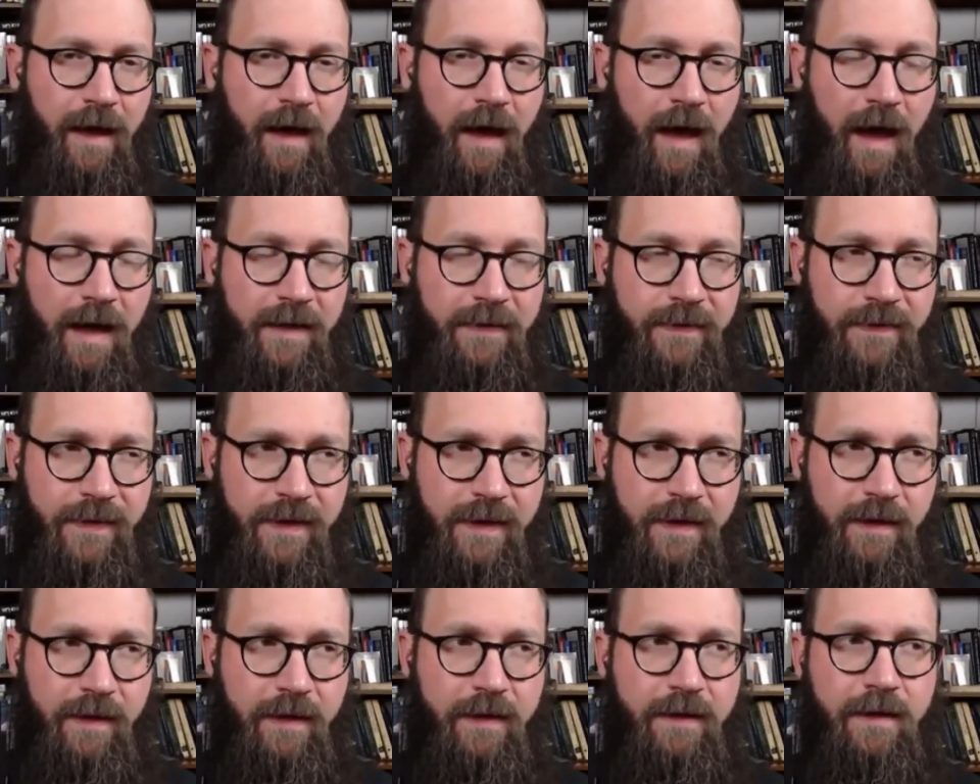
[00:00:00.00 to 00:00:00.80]
I
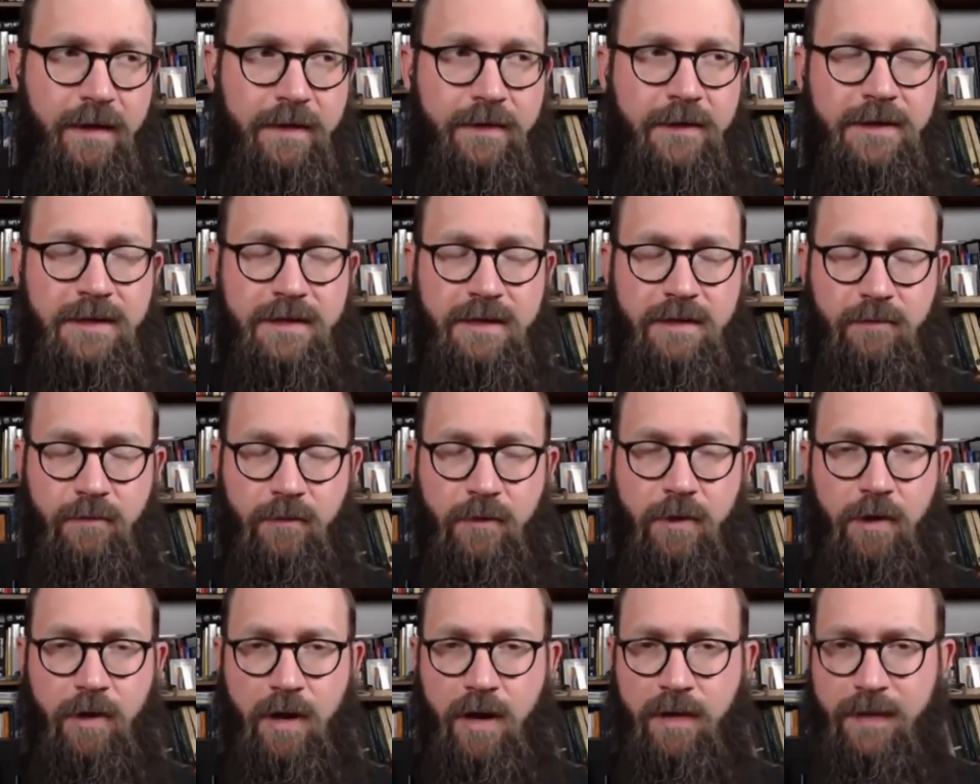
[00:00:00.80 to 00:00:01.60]
think, and this is
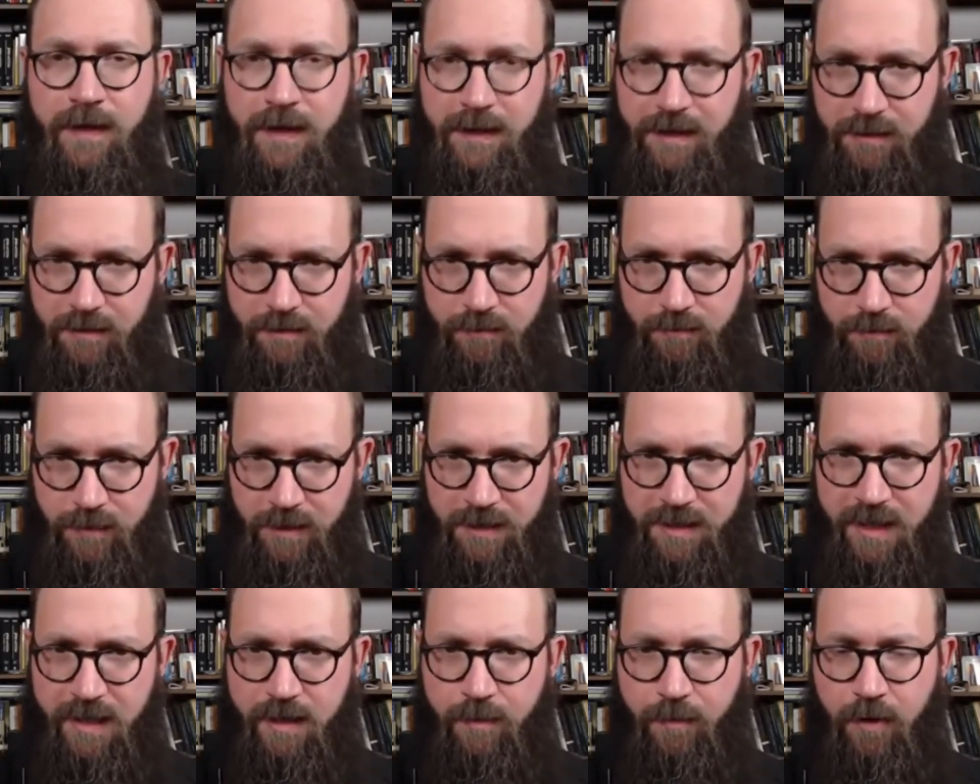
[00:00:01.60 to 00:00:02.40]
where I think it's the
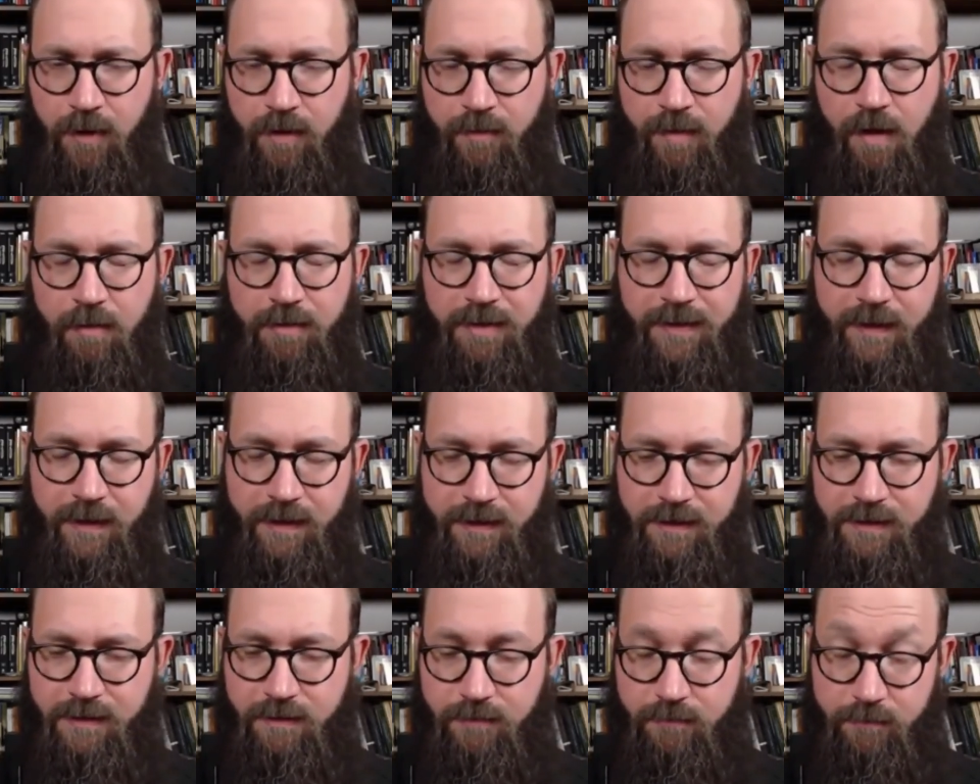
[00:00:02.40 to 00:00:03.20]
second part of how I think
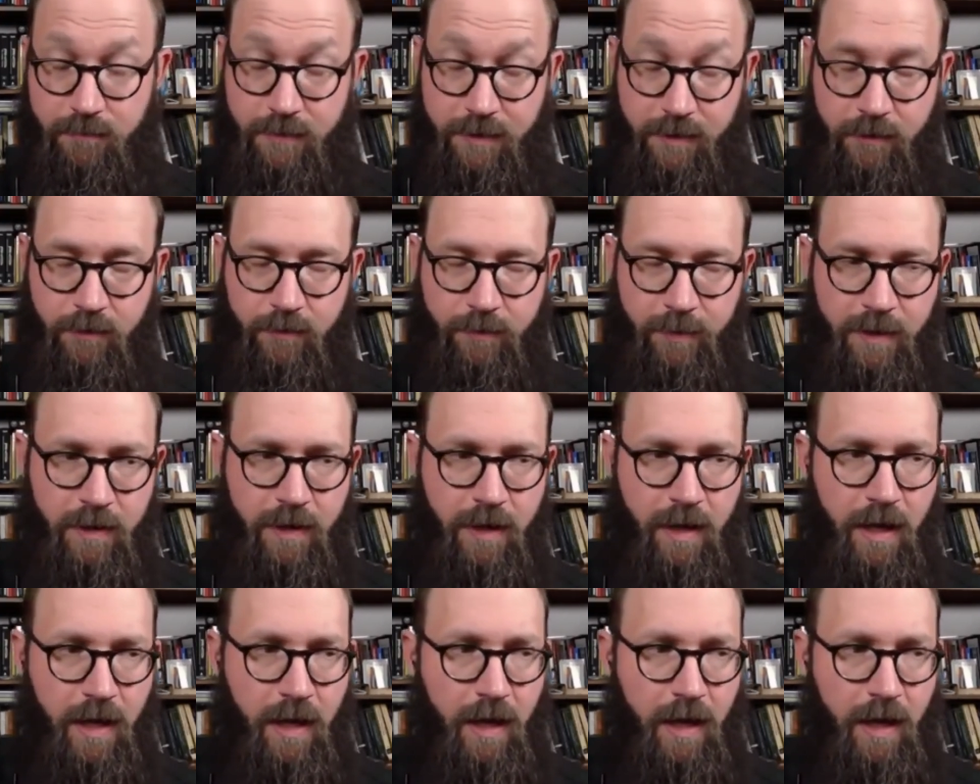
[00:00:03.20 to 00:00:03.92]
it's stupid,